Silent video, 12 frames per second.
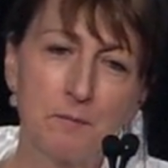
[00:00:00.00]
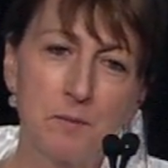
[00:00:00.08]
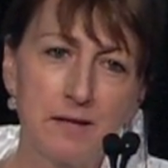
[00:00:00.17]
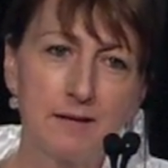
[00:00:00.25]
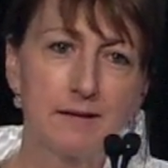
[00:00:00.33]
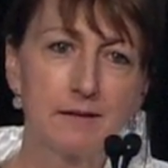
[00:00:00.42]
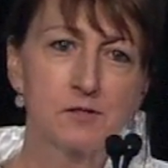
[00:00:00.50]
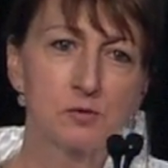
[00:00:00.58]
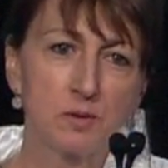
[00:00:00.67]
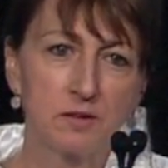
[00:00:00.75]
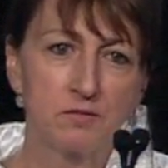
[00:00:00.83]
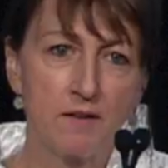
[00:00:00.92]
begin to
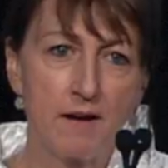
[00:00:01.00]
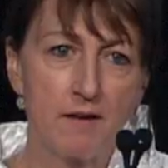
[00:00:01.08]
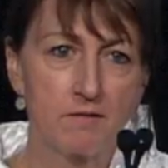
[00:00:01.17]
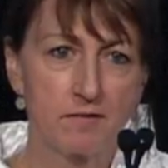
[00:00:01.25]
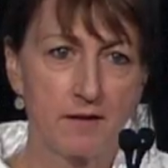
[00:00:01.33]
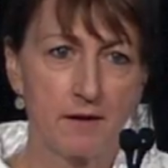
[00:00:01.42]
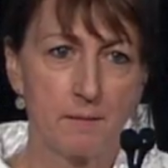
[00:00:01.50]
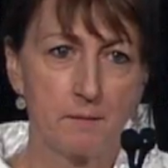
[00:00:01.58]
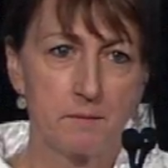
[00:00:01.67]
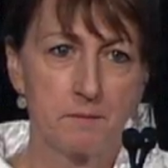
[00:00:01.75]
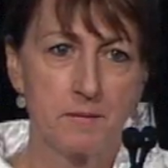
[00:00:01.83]
involve them,